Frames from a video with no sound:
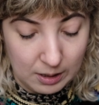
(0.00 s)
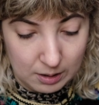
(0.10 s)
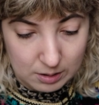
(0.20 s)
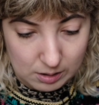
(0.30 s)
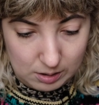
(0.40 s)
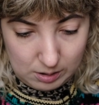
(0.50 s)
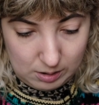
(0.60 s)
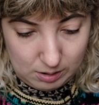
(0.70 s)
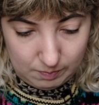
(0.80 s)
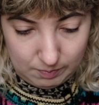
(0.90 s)
else
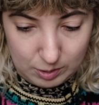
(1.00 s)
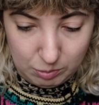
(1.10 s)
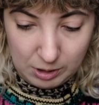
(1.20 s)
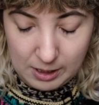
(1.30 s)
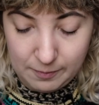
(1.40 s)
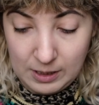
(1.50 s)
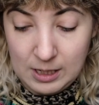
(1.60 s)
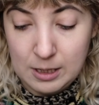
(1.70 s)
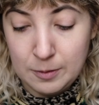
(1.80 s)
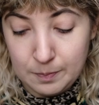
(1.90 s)
do we have in
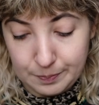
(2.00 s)
here?